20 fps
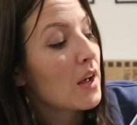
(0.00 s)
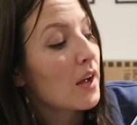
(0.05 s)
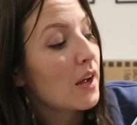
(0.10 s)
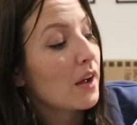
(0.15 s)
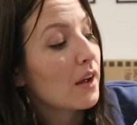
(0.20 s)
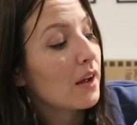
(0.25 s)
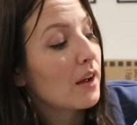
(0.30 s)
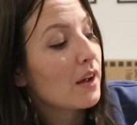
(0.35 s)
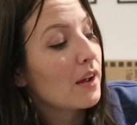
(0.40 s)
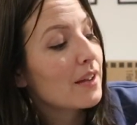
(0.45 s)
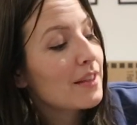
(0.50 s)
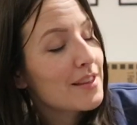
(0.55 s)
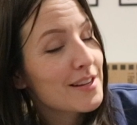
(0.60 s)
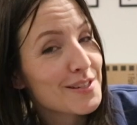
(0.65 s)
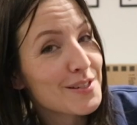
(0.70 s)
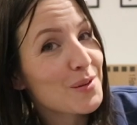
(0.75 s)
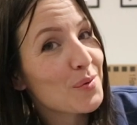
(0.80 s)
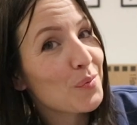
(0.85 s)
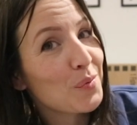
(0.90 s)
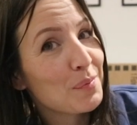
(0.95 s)
uh,
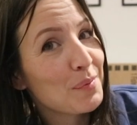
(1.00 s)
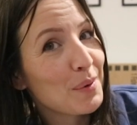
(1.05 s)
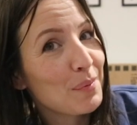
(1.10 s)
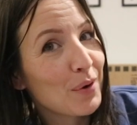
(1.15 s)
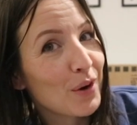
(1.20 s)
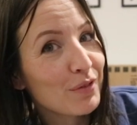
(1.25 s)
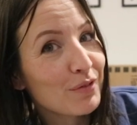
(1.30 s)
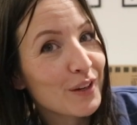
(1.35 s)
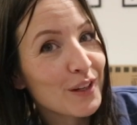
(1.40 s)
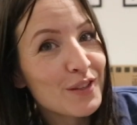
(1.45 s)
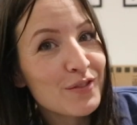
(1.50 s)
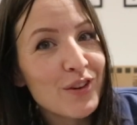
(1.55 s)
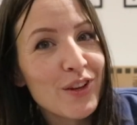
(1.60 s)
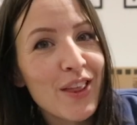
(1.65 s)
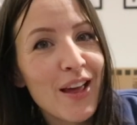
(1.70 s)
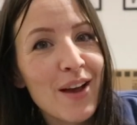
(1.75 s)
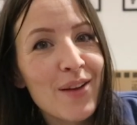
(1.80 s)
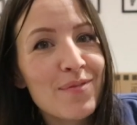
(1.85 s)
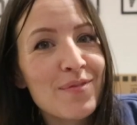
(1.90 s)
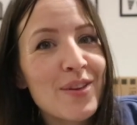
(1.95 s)
this would be perfect for
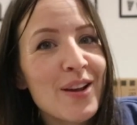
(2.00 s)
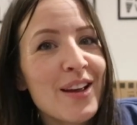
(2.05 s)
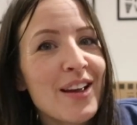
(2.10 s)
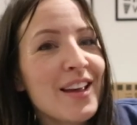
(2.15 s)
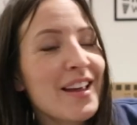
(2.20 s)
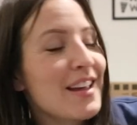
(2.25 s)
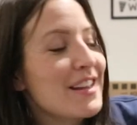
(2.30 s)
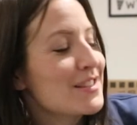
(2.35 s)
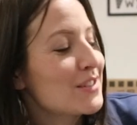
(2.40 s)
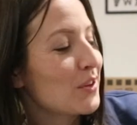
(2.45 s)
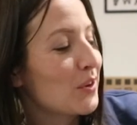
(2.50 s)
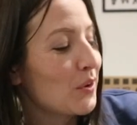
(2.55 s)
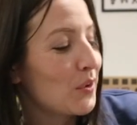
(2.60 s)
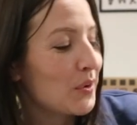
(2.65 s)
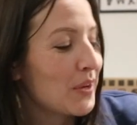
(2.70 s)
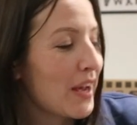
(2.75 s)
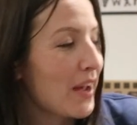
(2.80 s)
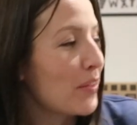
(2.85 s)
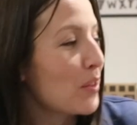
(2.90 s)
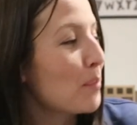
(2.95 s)
them so
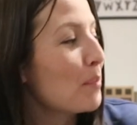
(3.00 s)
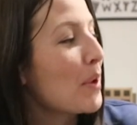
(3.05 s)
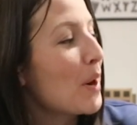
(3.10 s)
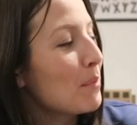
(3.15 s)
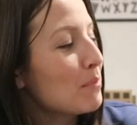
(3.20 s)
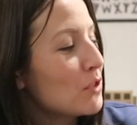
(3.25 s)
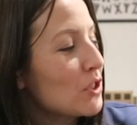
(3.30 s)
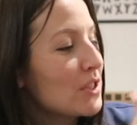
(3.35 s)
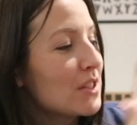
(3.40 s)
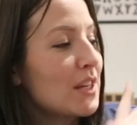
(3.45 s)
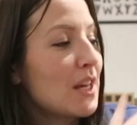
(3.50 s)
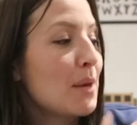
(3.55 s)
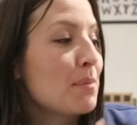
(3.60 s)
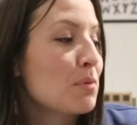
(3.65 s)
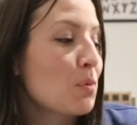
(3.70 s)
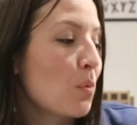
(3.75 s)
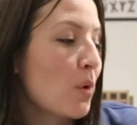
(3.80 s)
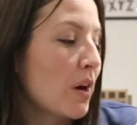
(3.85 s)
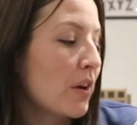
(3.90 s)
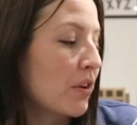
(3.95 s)
yeah the pump just
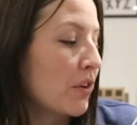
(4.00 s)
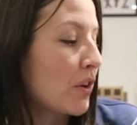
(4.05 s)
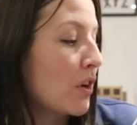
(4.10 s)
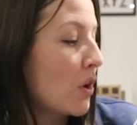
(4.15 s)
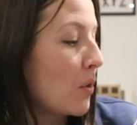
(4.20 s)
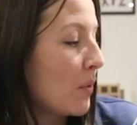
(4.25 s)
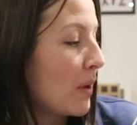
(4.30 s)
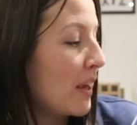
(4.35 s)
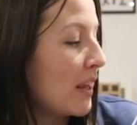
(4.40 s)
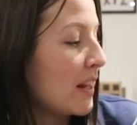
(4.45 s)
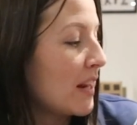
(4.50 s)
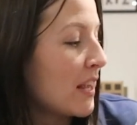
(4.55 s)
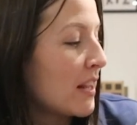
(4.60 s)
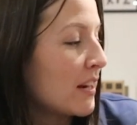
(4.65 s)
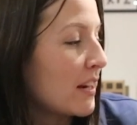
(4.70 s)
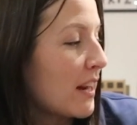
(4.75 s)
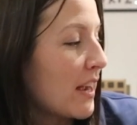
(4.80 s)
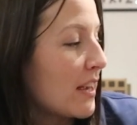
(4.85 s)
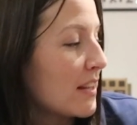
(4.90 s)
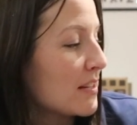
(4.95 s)
keeps water going
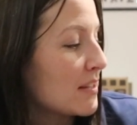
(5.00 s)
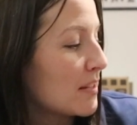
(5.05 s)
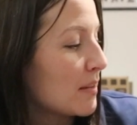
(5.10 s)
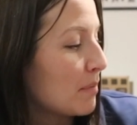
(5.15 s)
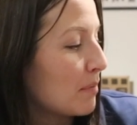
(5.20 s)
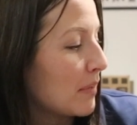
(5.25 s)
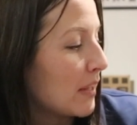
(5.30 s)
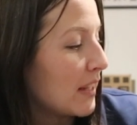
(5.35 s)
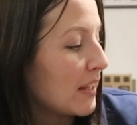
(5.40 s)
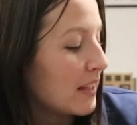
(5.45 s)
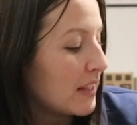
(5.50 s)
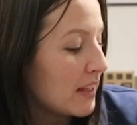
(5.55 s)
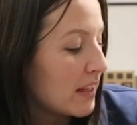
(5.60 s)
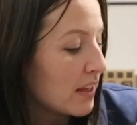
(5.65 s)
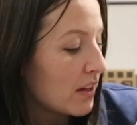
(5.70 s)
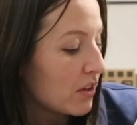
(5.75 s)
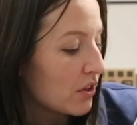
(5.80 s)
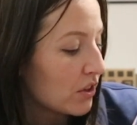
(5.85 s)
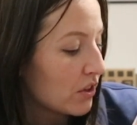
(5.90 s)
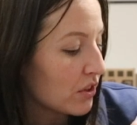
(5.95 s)
and it has some like
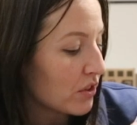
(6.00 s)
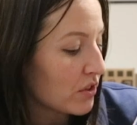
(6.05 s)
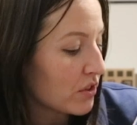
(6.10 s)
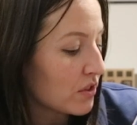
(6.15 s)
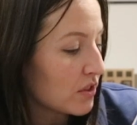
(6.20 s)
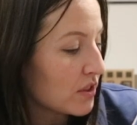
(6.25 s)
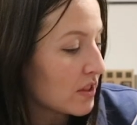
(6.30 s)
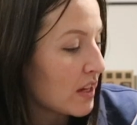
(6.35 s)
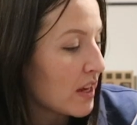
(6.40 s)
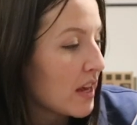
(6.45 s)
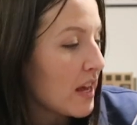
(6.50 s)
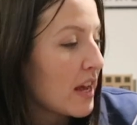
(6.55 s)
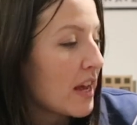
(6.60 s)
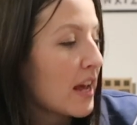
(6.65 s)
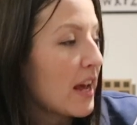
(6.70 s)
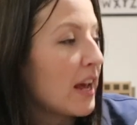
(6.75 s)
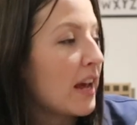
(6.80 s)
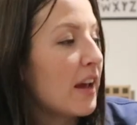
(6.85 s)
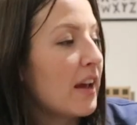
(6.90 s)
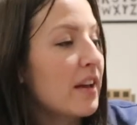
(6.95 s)
gears
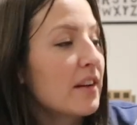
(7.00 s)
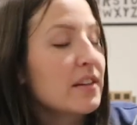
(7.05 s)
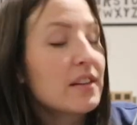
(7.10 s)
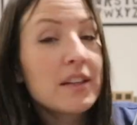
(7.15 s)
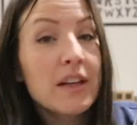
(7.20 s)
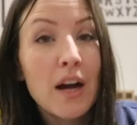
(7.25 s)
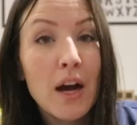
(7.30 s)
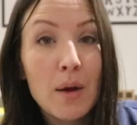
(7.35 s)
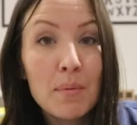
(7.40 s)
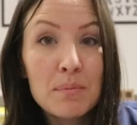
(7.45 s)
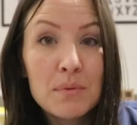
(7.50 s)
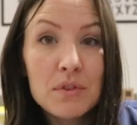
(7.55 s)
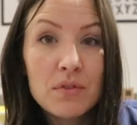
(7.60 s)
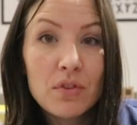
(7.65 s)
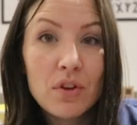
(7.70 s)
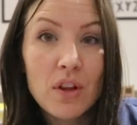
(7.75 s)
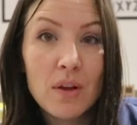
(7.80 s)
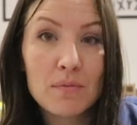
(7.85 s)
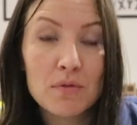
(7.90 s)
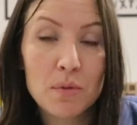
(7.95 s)
and cups
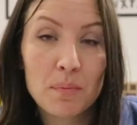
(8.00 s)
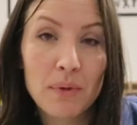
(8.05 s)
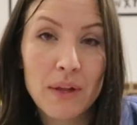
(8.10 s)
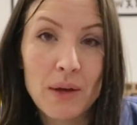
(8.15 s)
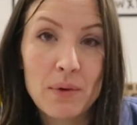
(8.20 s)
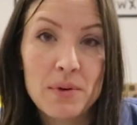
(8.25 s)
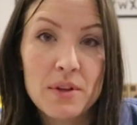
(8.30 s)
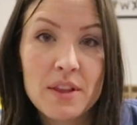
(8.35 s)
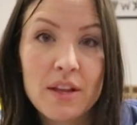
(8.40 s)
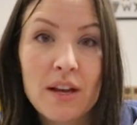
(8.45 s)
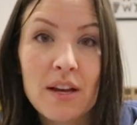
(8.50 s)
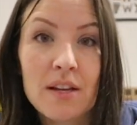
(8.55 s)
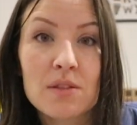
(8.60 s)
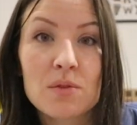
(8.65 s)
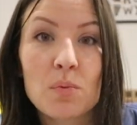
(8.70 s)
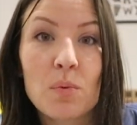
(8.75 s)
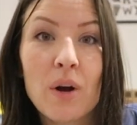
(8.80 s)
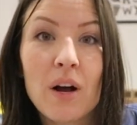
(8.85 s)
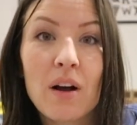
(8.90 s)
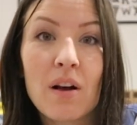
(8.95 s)
for them to play with
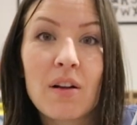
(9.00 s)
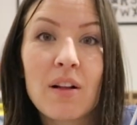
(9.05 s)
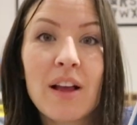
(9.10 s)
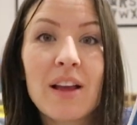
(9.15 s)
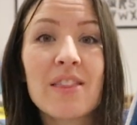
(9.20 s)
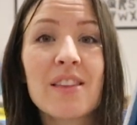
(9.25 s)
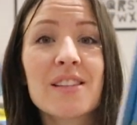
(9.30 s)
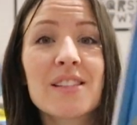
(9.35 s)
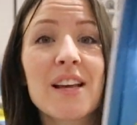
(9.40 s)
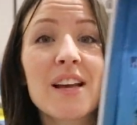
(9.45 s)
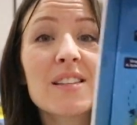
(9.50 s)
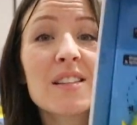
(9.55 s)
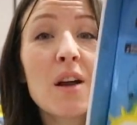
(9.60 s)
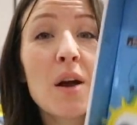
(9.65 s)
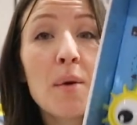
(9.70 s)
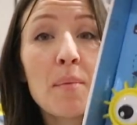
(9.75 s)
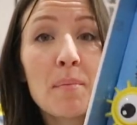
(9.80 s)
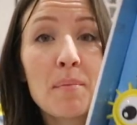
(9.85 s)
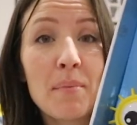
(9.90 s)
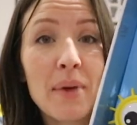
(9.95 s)
as well and this has
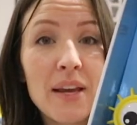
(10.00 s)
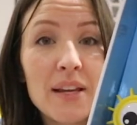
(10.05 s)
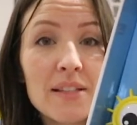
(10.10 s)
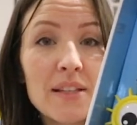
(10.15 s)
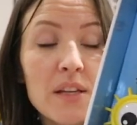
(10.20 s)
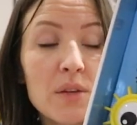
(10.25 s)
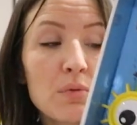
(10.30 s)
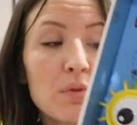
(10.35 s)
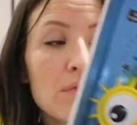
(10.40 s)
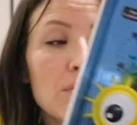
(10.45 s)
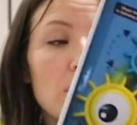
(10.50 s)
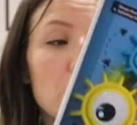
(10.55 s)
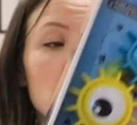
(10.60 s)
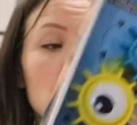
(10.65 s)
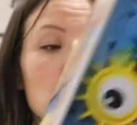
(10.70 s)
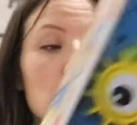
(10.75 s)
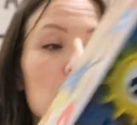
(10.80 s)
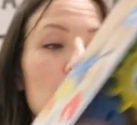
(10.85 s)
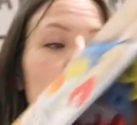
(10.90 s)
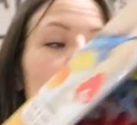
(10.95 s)
amazing
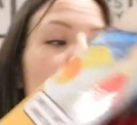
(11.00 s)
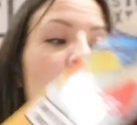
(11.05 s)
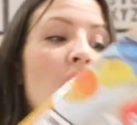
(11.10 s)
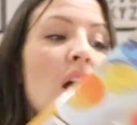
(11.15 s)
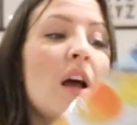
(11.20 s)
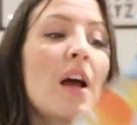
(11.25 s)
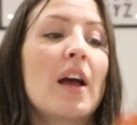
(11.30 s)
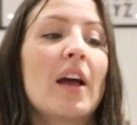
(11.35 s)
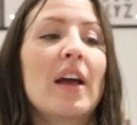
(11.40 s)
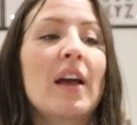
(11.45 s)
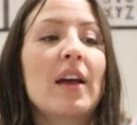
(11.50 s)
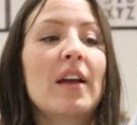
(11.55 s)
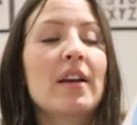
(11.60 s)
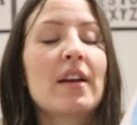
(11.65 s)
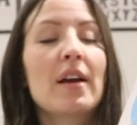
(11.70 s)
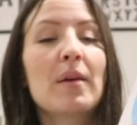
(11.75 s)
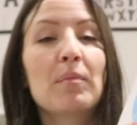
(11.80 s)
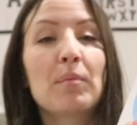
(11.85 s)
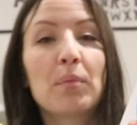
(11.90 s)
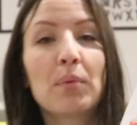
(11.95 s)
reviews and
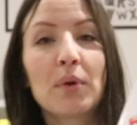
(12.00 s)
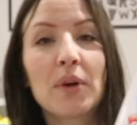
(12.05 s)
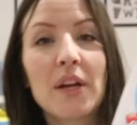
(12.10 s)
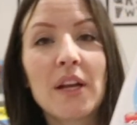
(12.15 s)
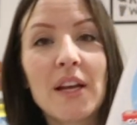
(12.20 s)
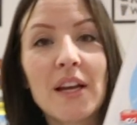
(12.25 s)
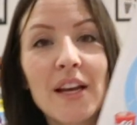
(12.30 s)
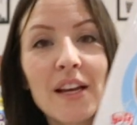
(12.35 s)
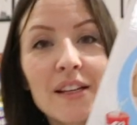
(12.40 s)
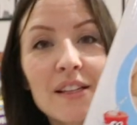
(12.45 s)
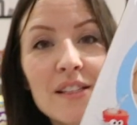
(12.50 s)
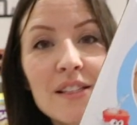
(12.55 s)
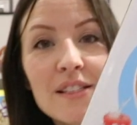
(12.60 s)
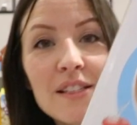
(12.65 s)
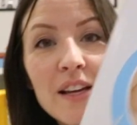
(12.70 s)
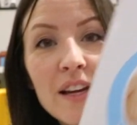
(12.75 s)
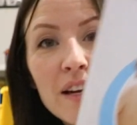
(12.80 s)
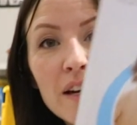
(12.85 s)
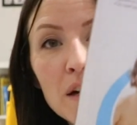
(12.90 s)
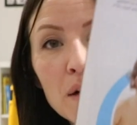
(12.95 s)
I'm pretty
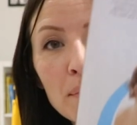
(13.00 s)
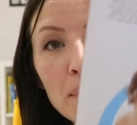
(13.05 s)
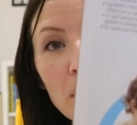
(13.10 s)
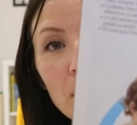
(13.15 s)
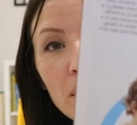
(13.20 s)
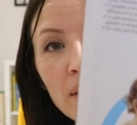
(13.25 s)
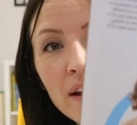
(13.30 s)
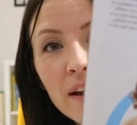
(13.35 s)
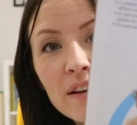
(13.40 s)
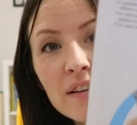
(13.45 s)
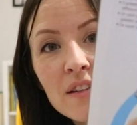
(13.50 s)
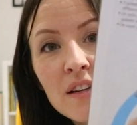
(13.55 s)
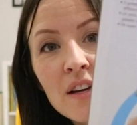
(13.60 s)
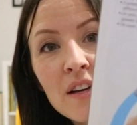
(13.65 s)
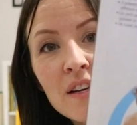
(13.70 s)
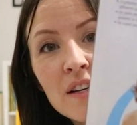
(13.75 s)
excited about it.